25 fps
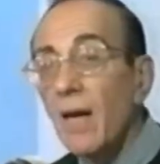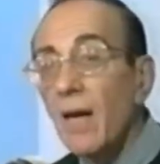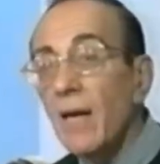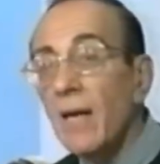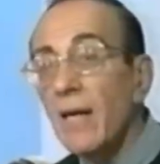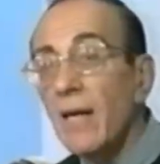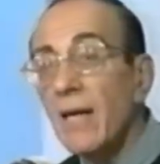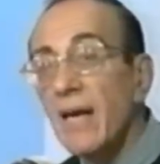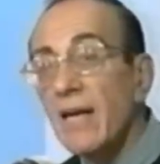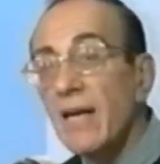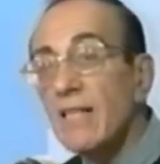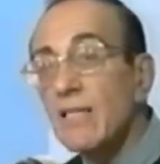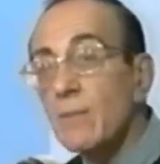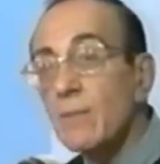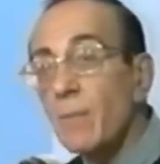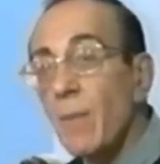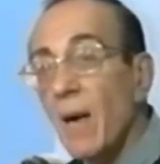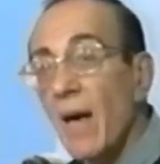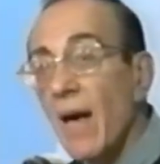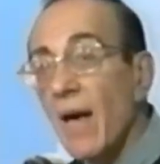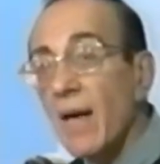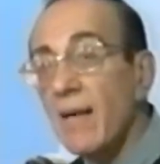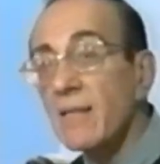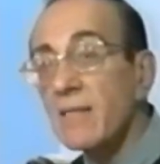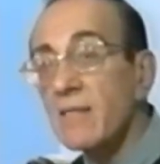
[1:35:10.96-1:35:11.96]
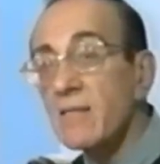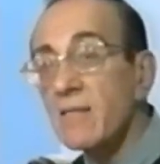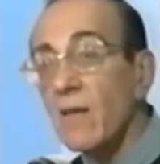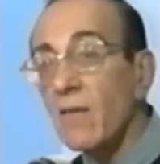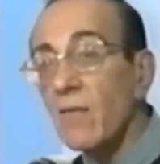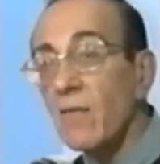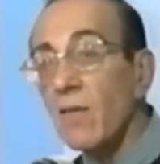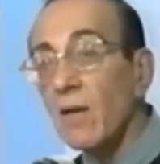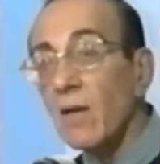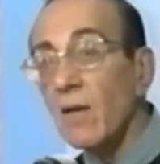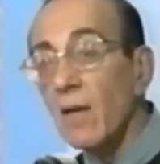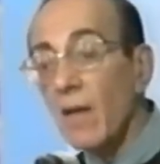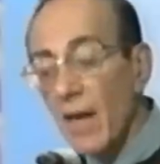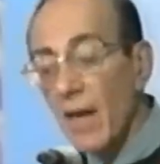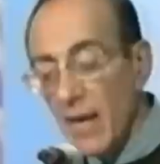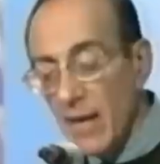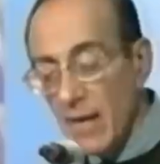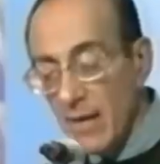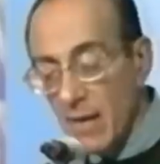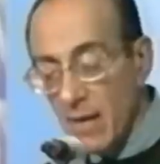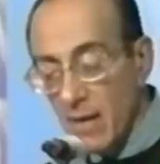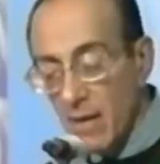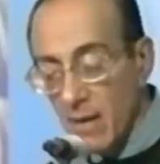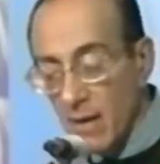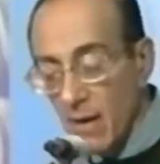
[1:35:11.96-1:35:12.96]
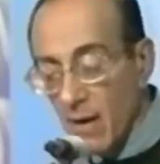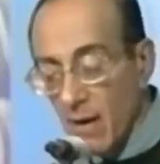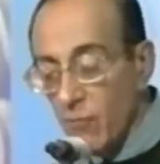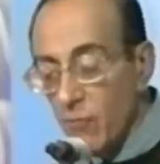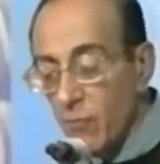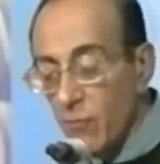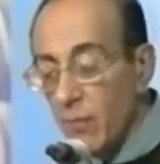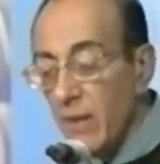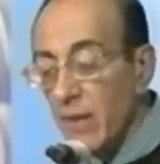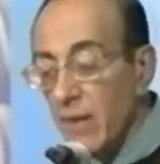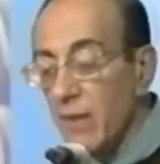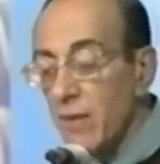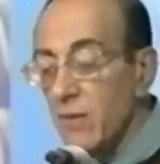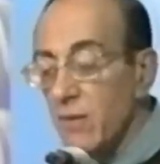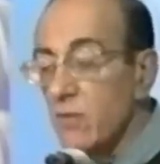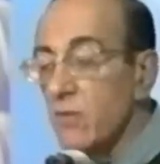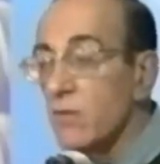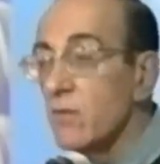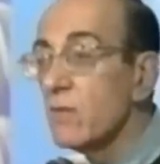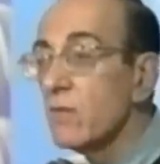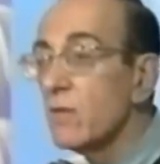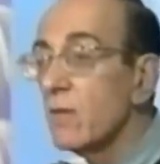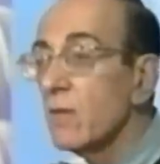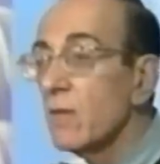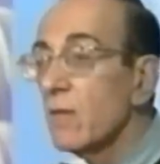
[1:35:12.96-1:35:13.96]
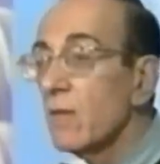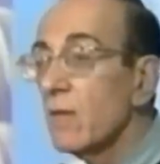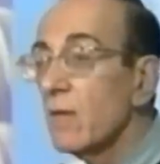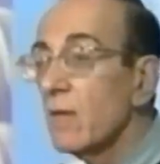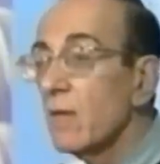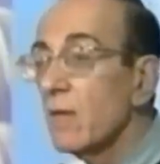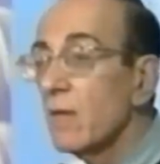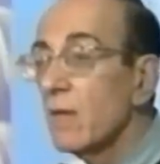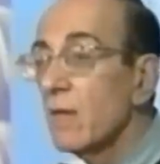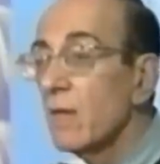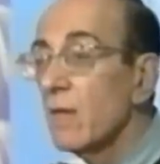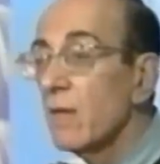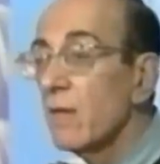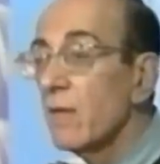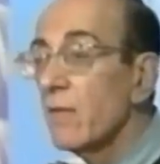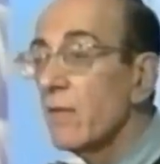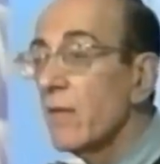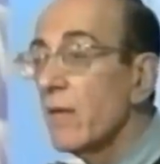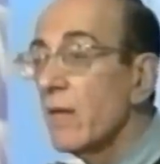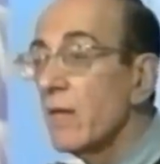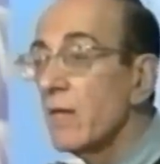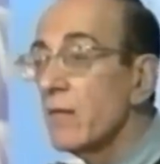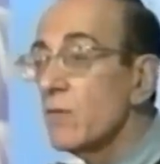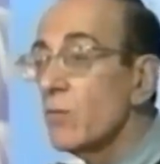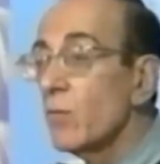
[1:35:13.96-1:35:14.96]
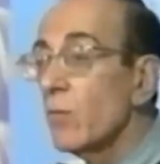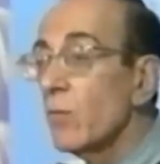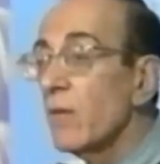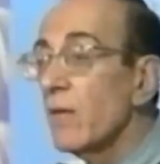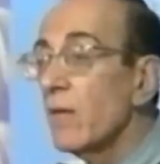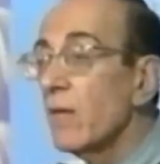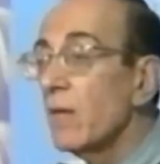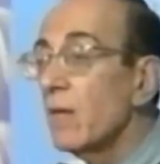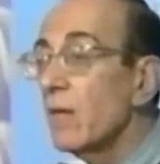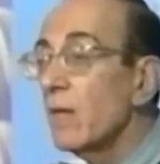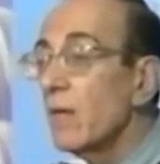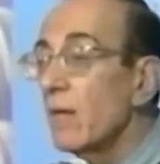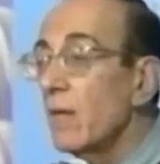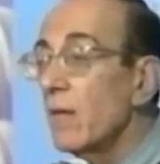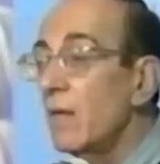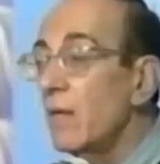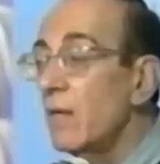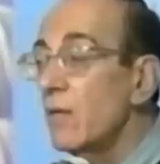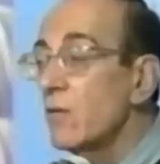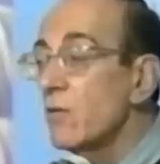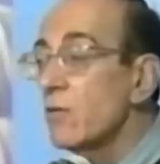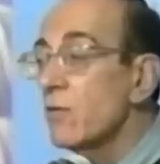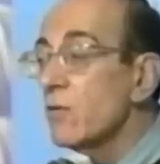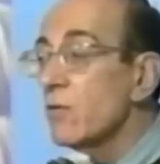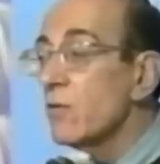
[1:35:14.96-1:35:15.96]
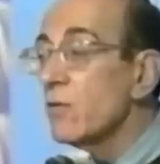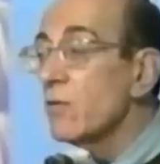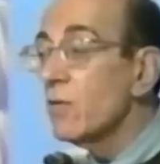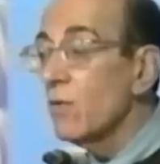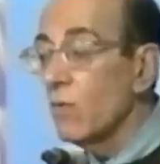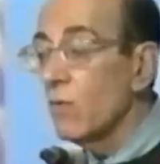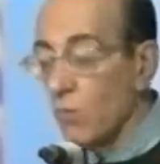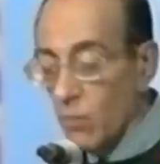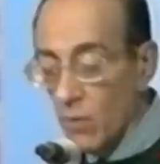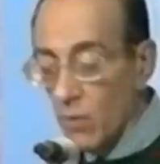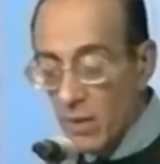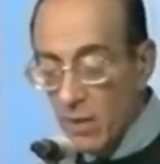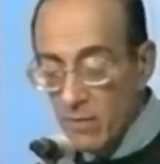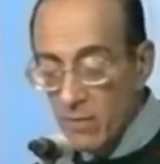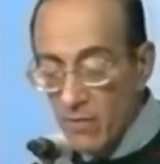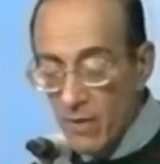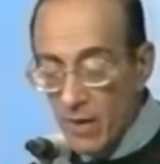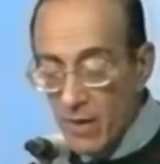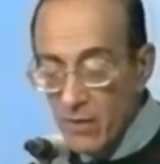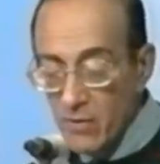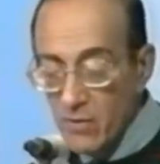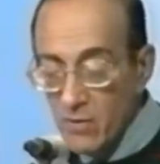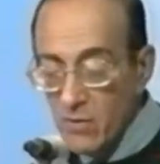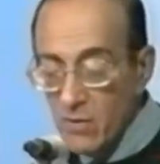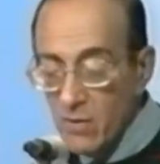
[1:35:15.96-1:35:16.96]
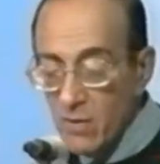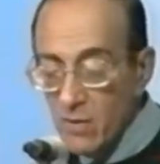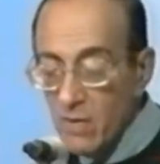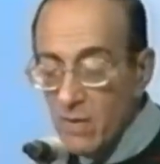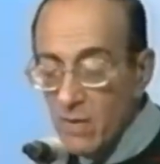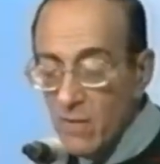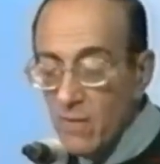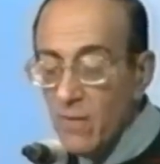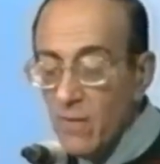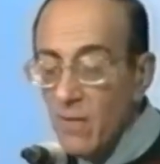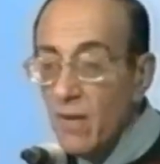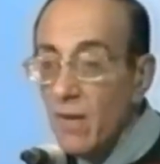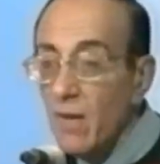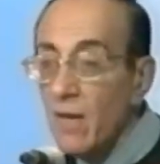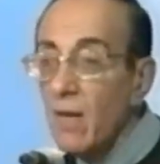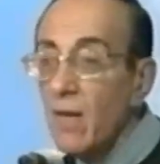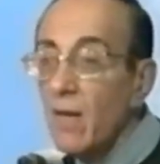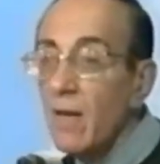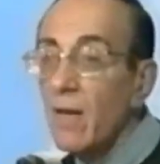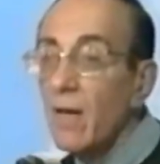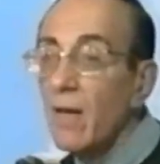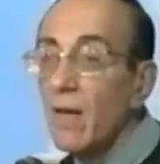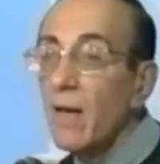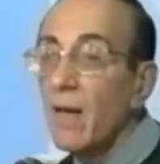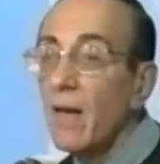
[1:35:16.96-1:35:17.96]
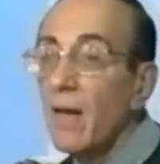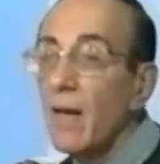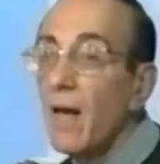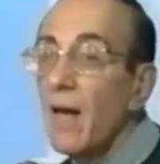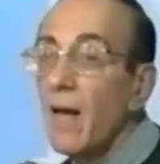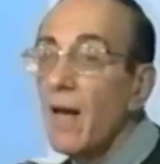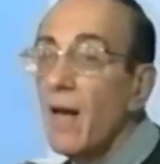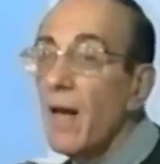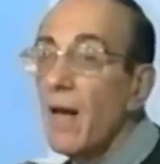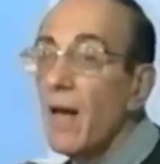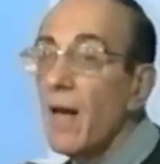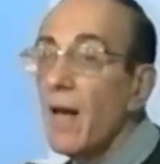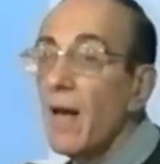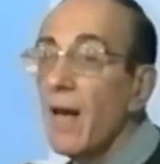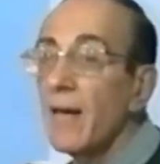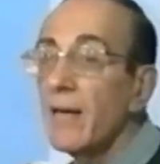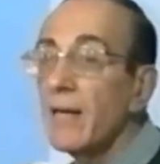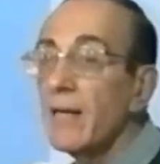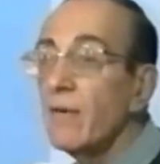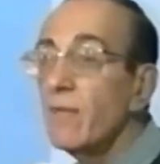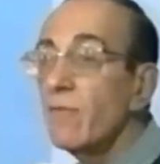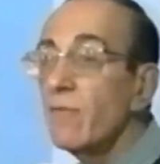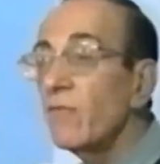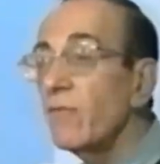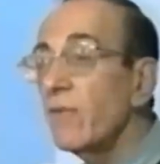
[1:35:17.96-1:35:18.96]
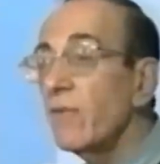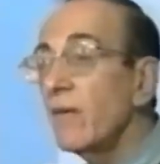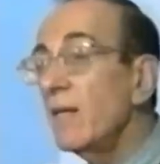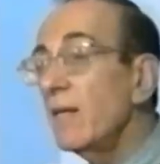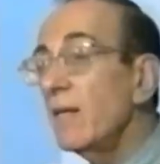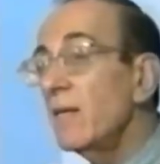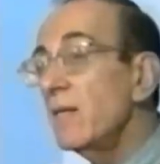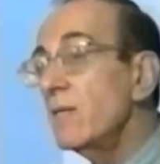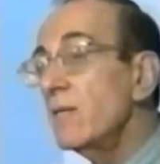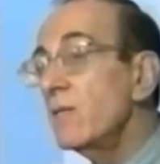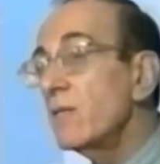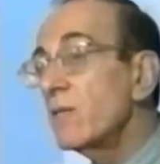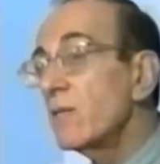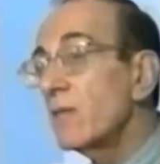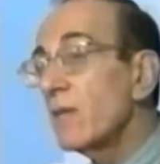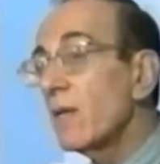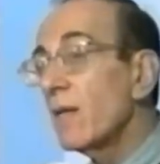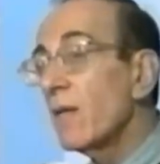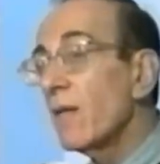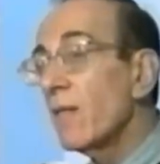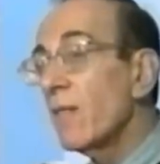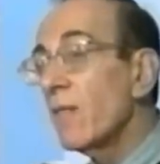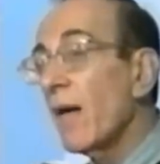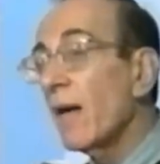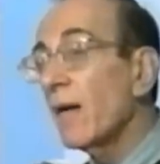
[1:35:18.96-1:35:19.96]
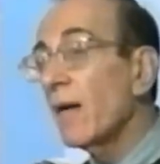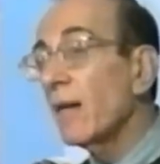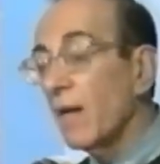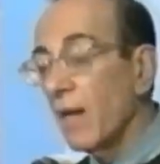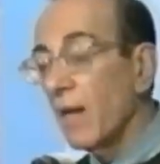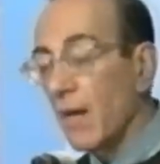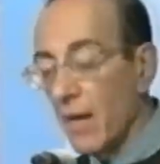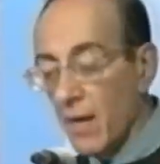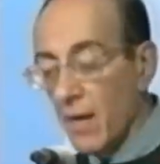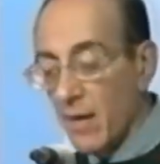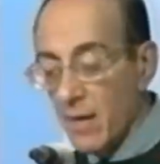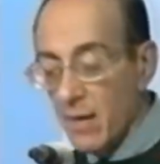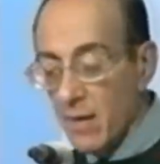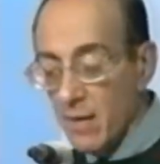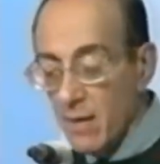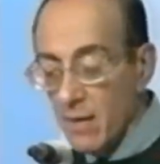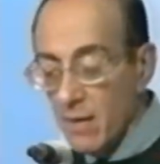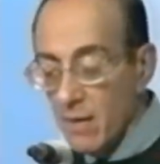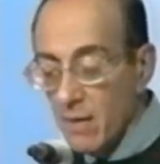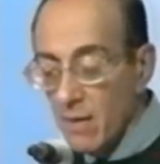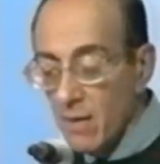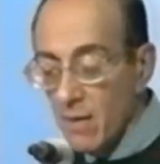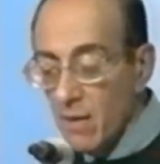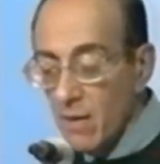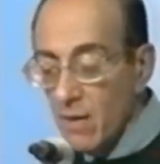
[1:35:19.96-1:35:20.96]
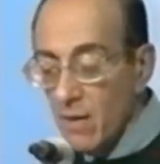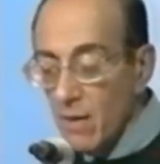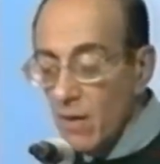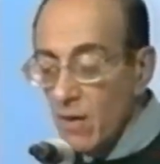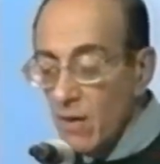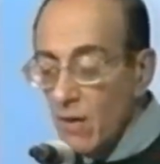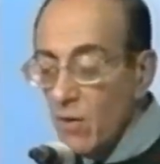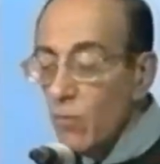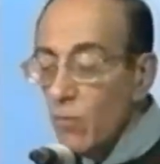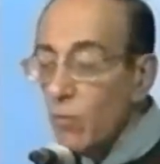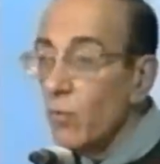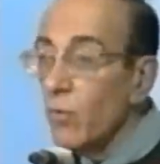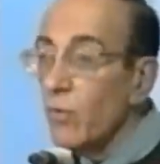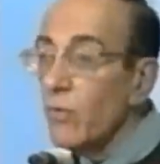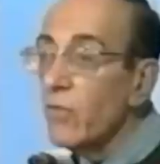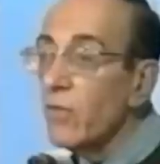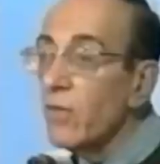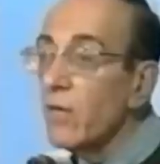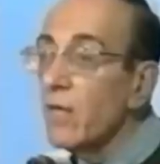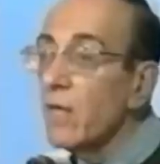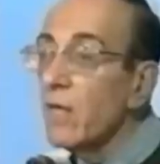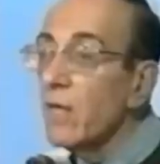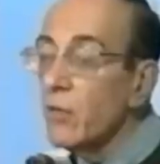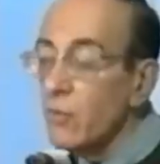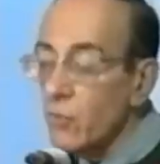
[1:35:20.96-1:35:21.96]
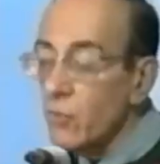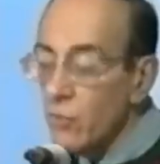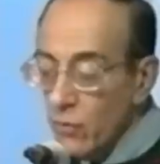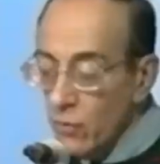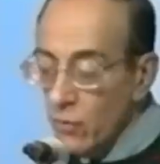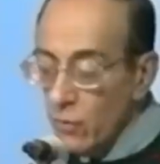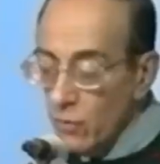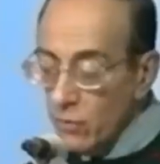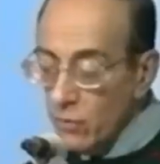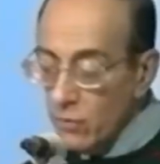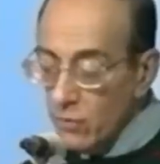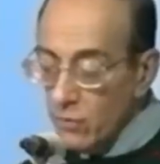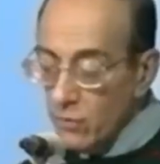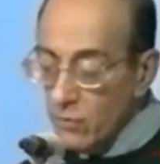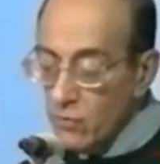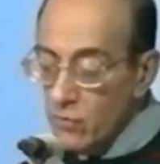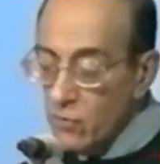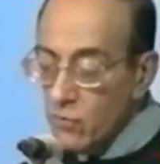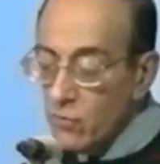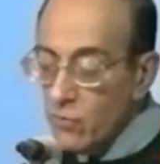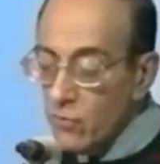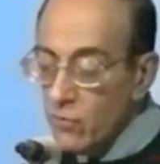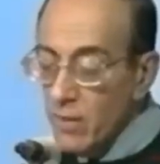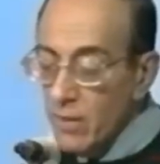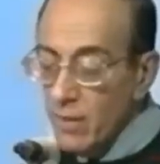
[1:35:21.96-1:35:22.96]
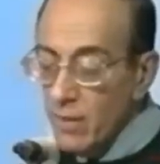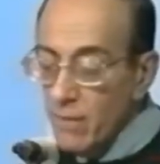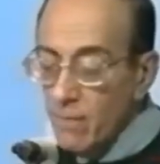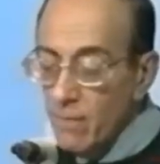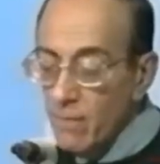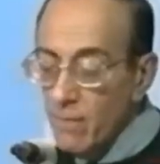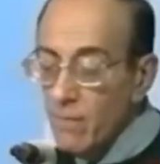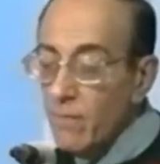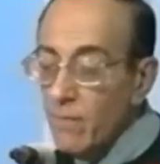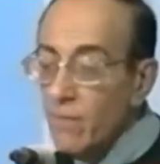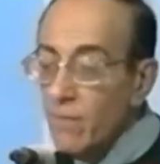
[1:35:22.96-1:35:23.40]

He expands the lake of peace that is within each one of us. And he feeds that lake with the eternal stream